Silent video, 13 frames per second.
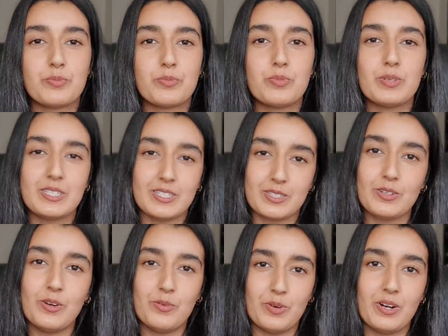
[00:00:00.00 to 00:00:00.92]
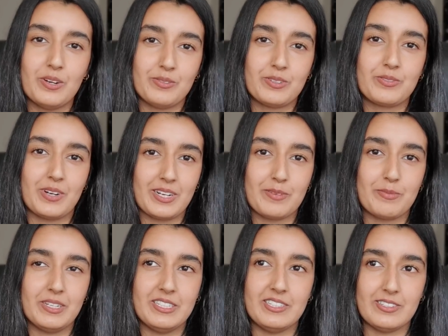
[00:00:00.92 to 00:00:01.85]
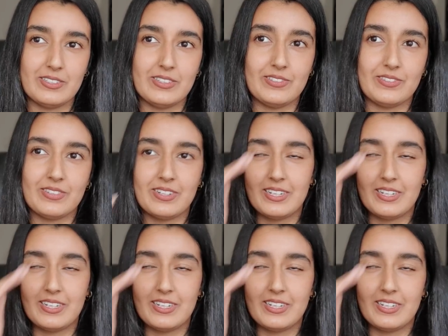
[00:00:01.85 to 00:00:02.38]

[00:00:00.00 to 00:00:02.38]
which is not what I would recommend you do.